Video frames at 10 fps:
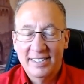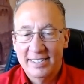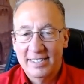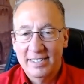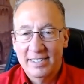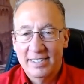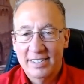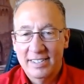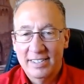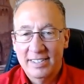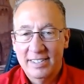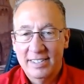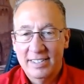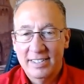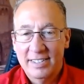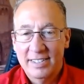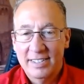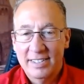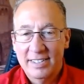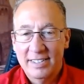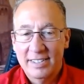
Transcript: No words are spoken by the person on screen.